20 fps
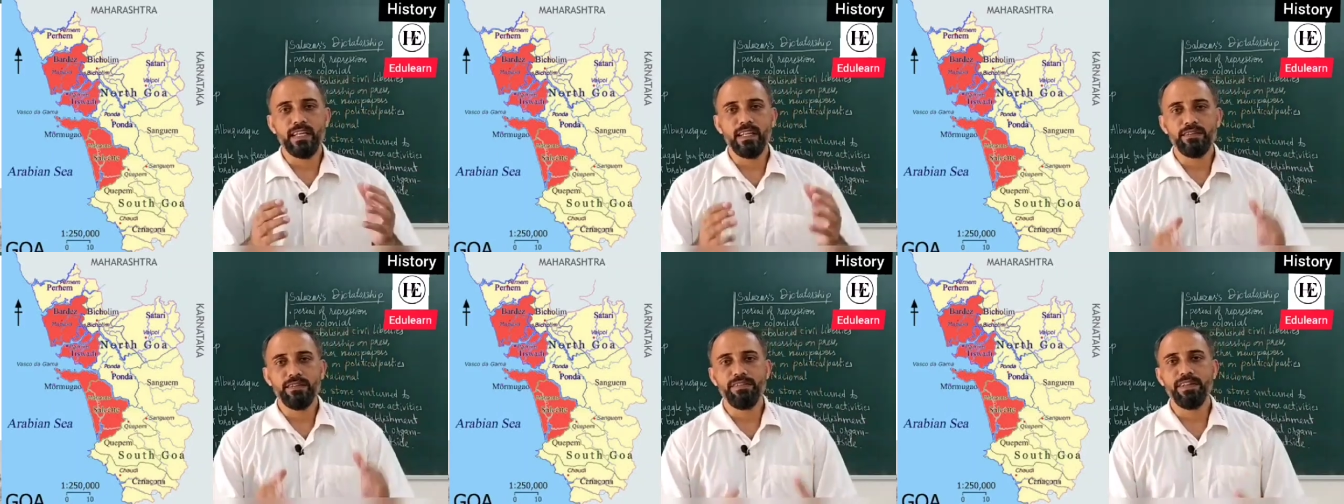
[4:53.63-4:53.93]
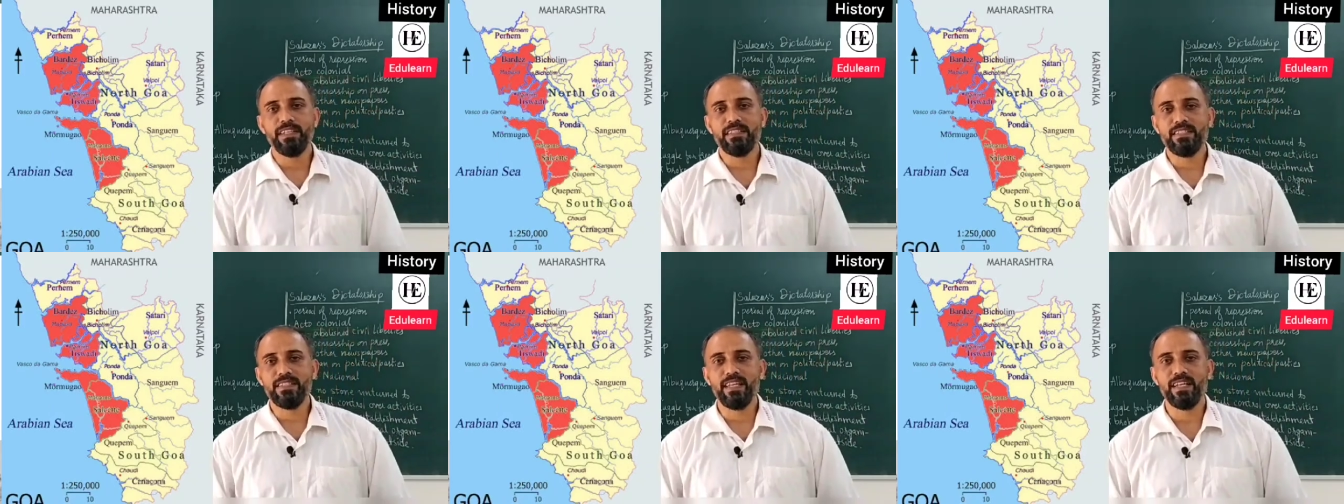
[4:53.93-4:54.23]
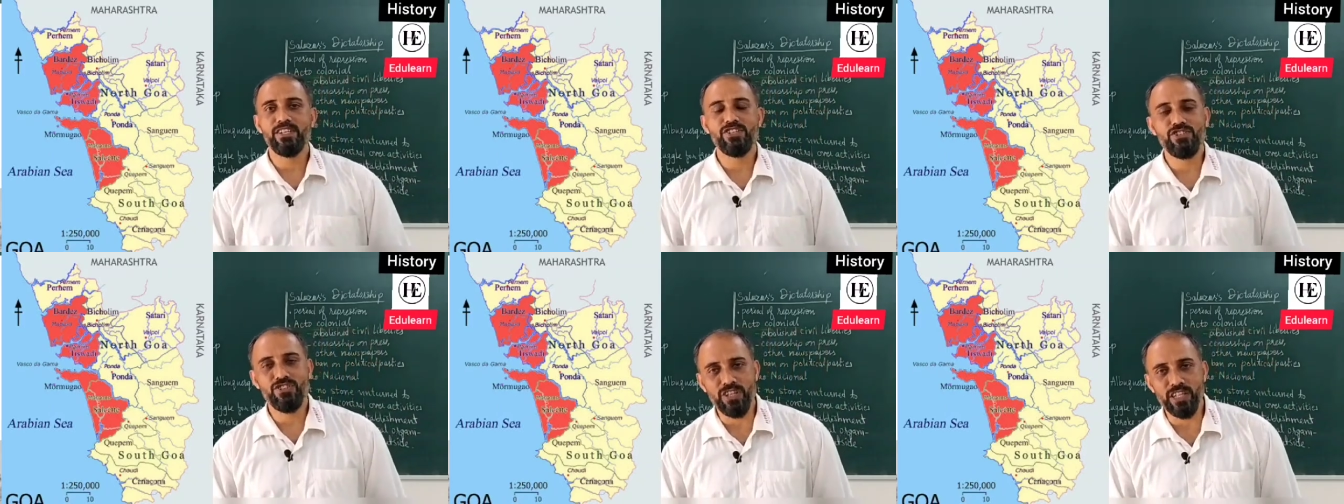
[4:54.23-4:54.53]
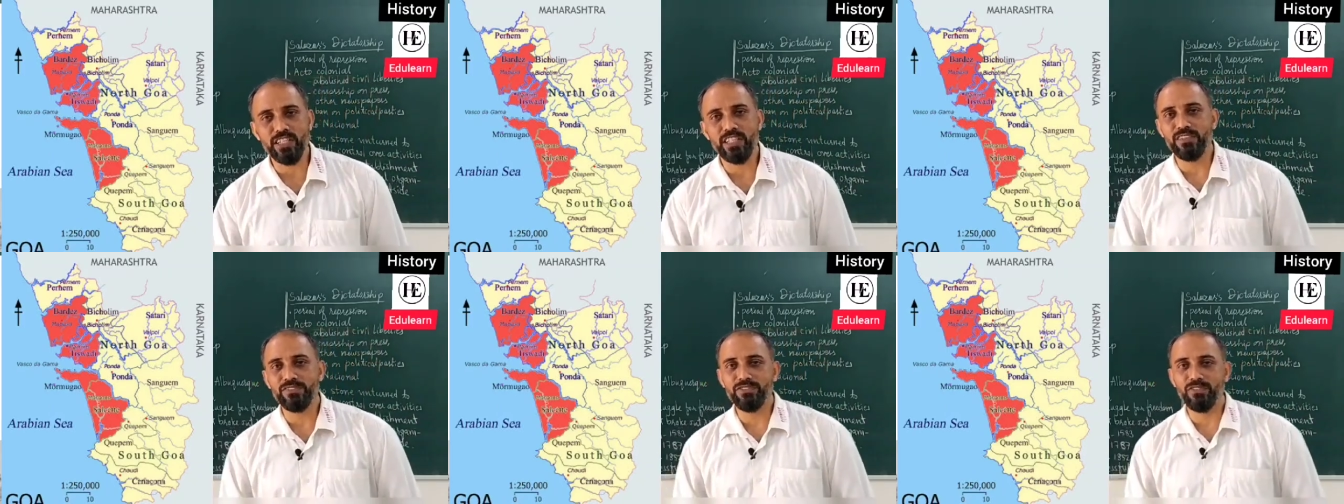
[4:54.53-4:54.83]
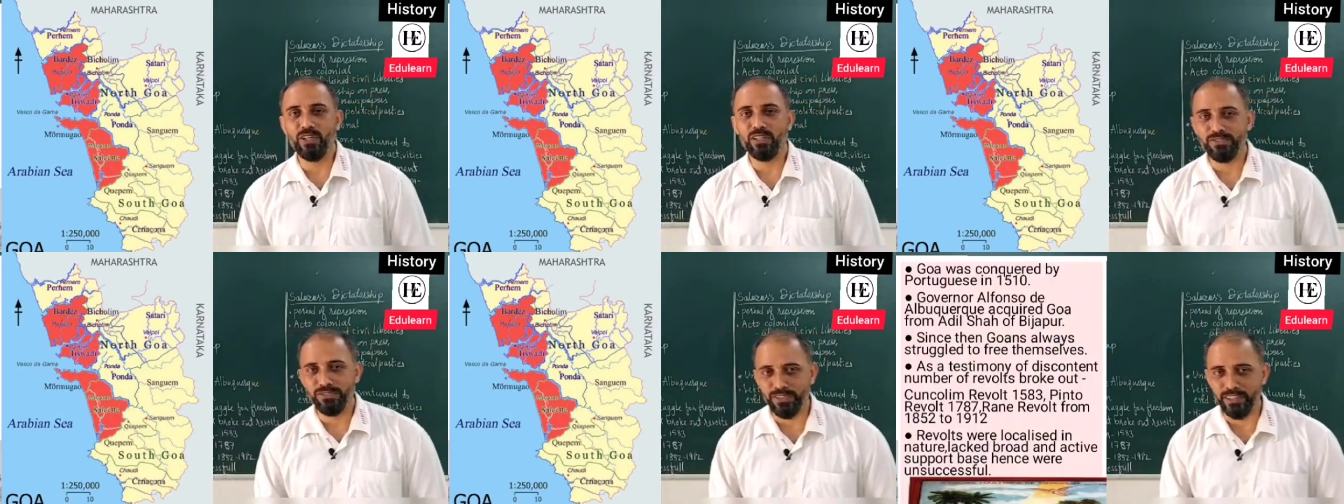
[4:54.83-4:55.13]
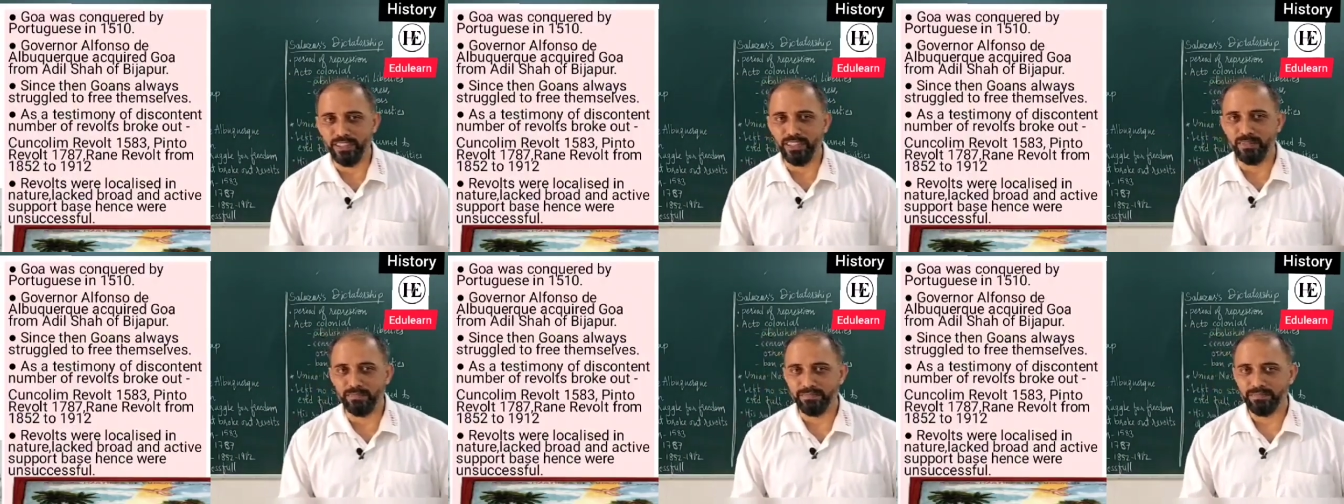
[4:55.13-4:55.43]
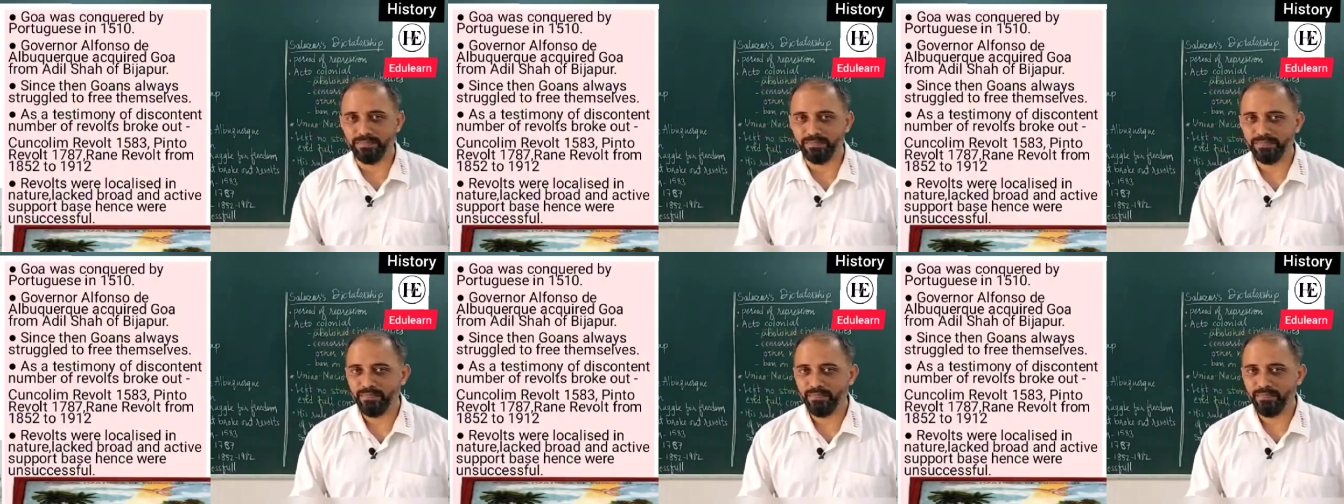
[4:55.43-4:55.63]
always struggle for freedom.